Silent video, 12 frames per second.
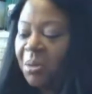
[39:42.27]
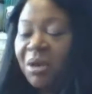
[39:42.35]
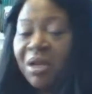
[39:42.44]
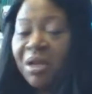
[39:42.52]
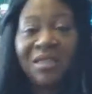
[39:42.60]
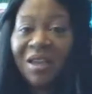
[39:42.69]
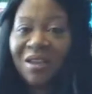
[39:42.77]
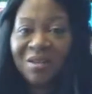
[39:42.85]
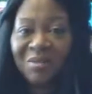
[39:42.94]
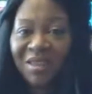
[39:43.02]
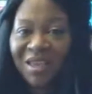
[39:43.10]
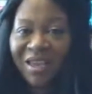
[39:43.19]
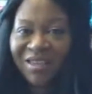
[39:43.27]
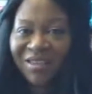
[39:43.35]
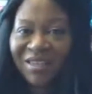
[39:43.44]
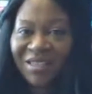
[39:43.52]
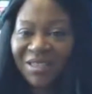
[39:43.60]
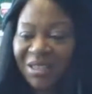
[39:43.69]
but it's not going to be that
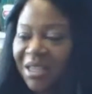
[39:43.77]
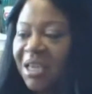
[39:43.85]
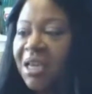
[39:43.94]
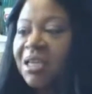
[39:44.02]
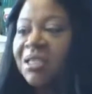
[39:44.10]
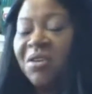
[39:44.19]
conditioning.